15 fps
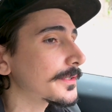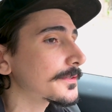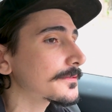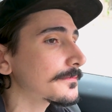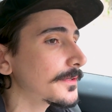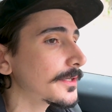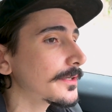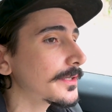It's
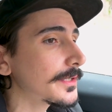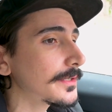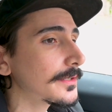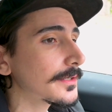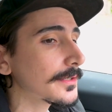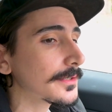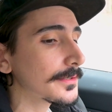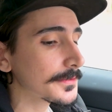very
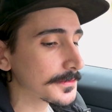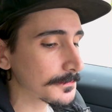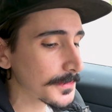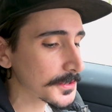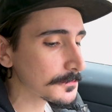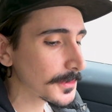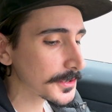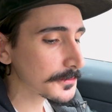it's
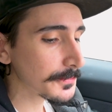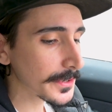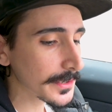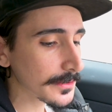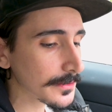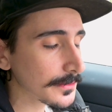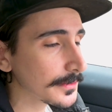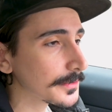much
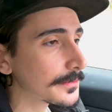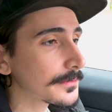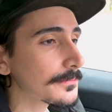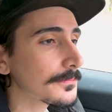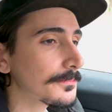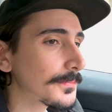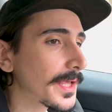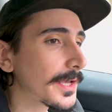better than
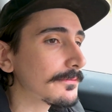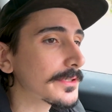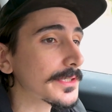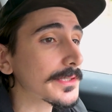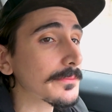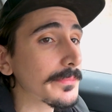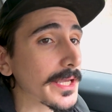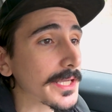having it
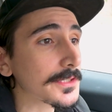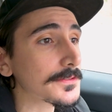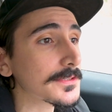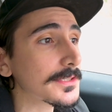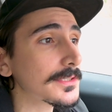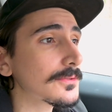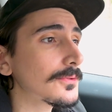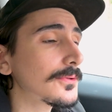in the back
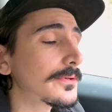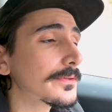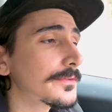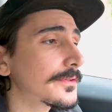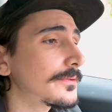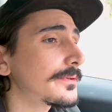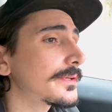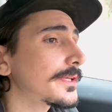seat or
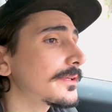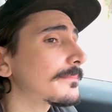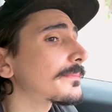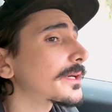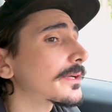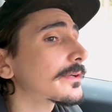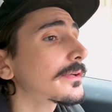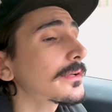doing it in
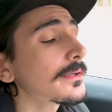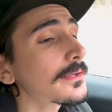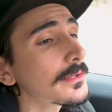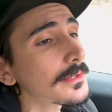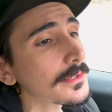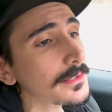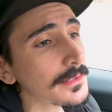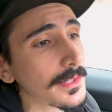my
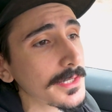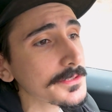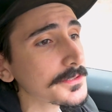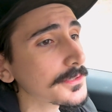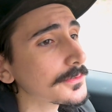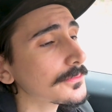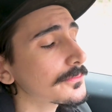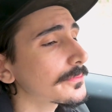
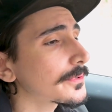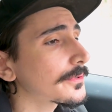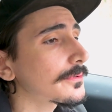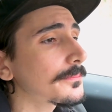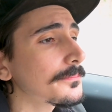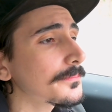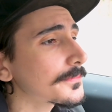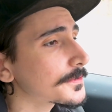closet
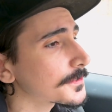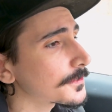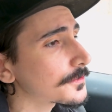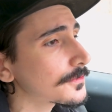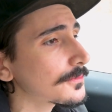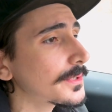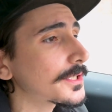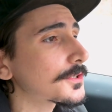room
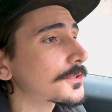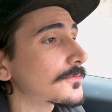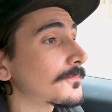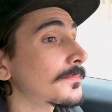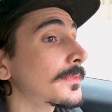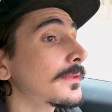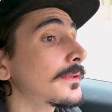situation.